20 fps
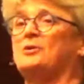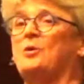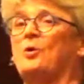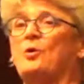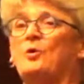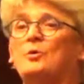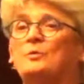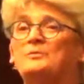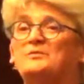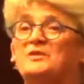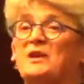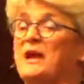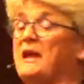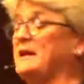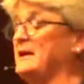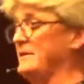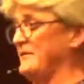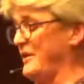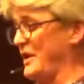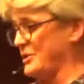homes,
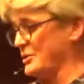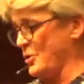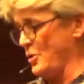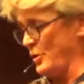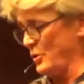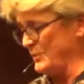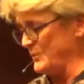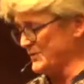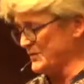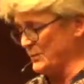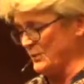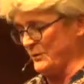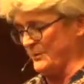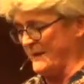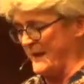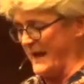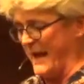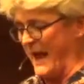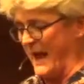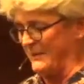any of our homes, will
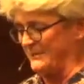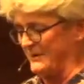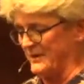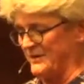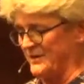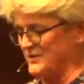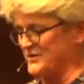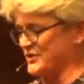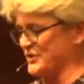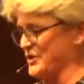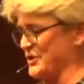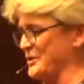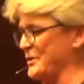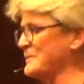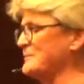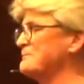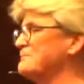be happy this year.